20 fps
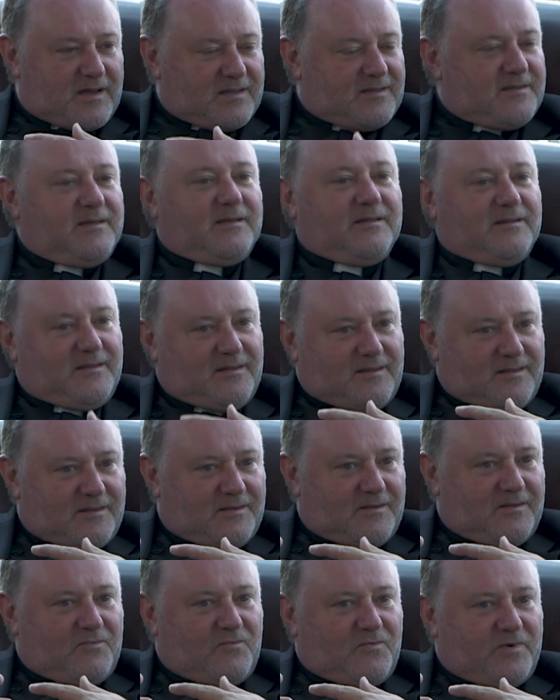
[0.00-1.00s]
I think
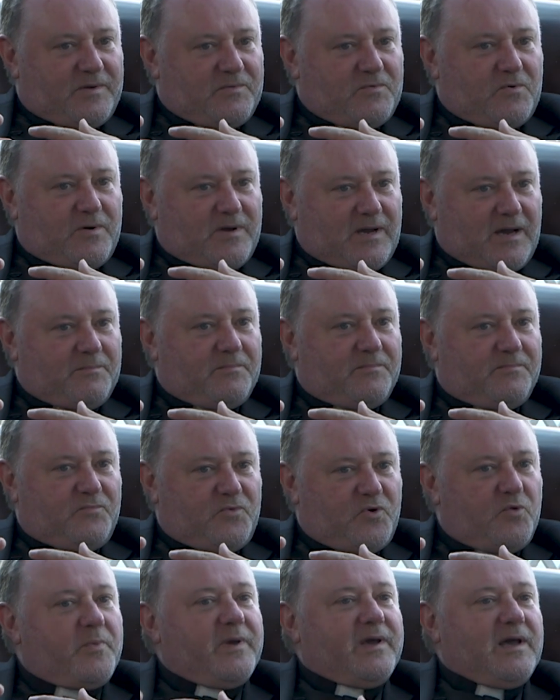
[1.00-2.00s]
we'll
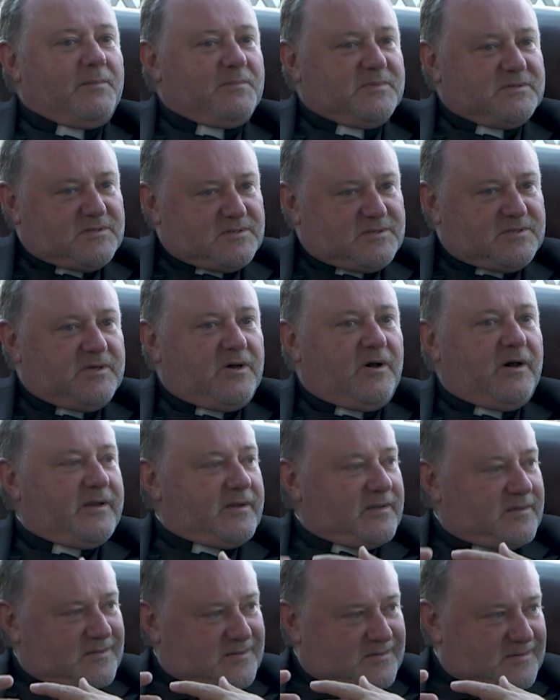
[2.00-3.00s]
become a
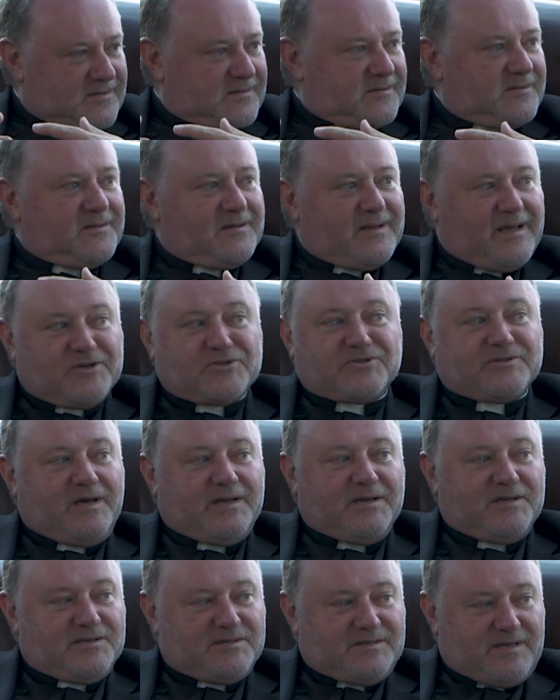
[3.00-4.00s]
society that actually
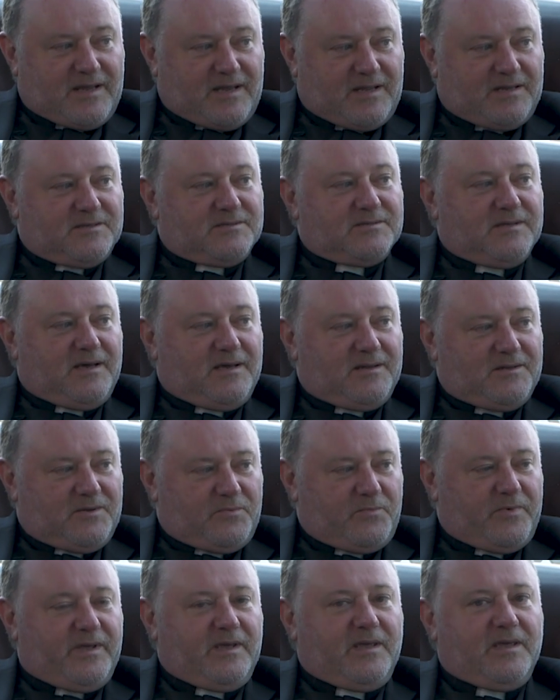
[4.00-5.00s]
understands that
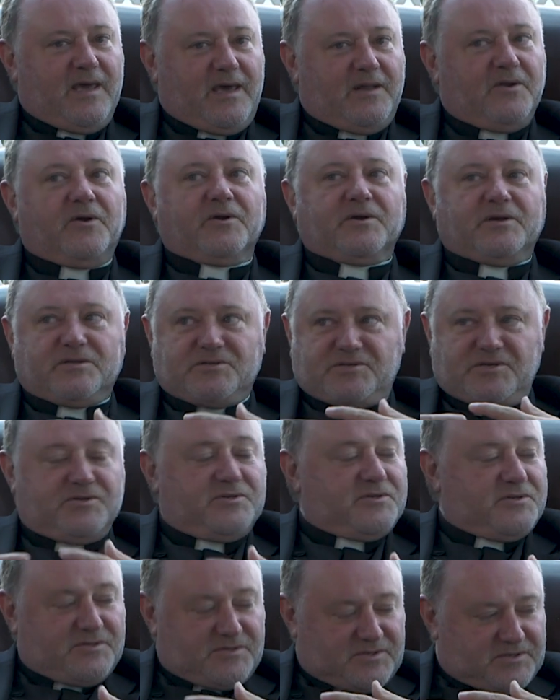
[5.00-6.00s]
we cannot
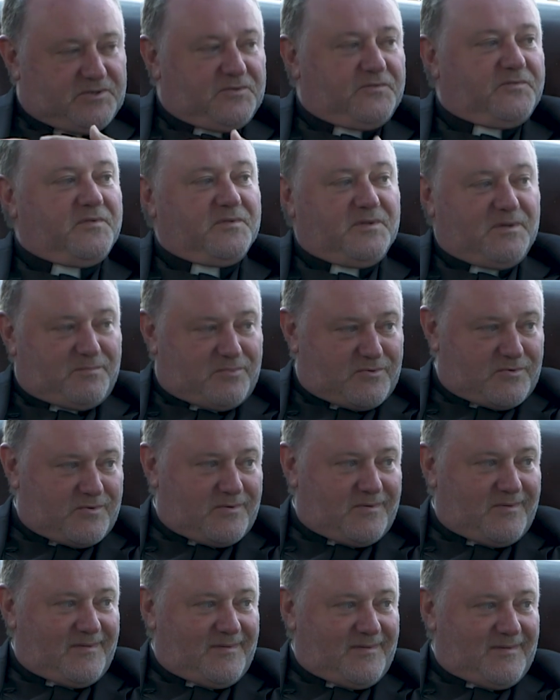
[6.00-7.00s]
continue to steal from the
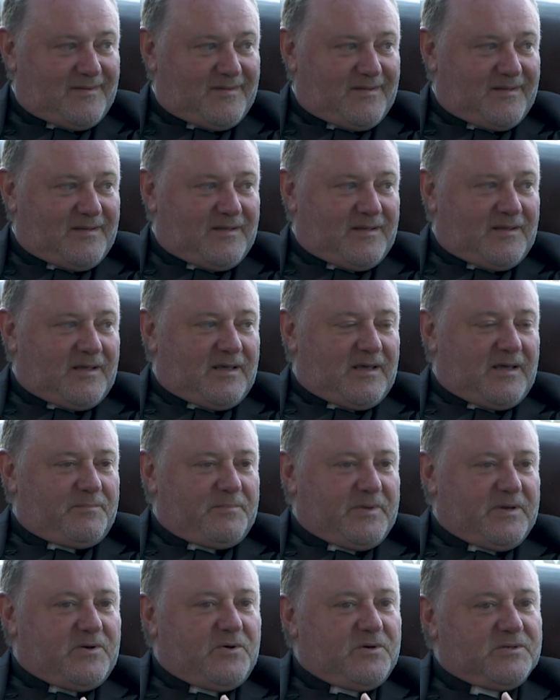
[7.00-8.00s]
poor,
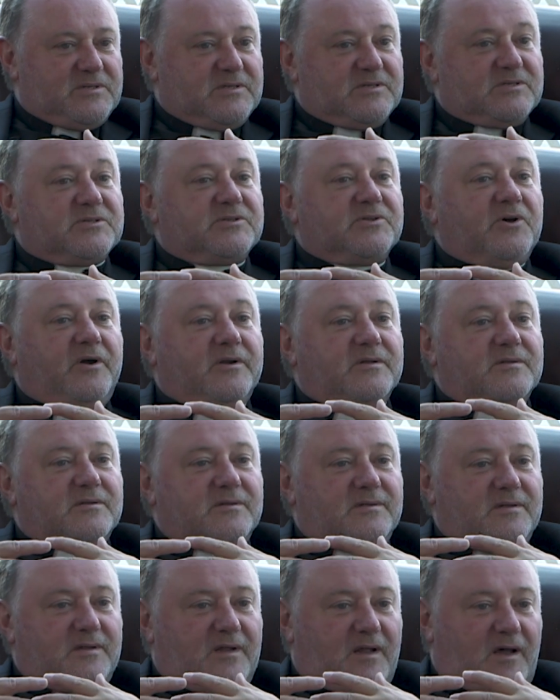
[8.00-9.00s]
because it's not
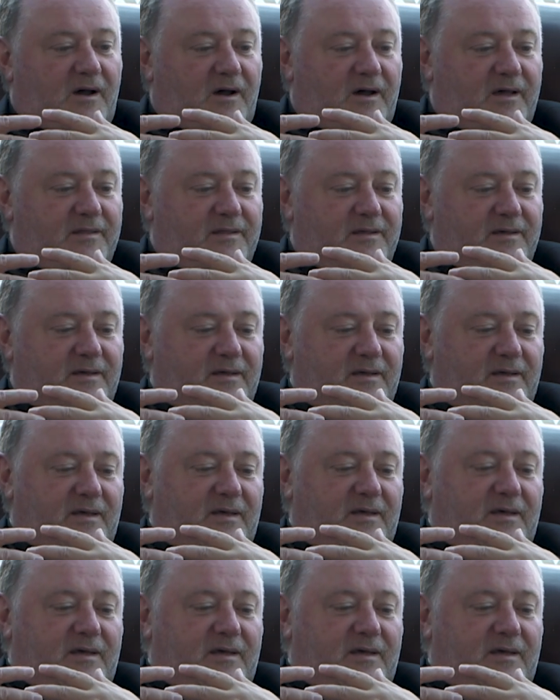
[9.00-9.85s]
either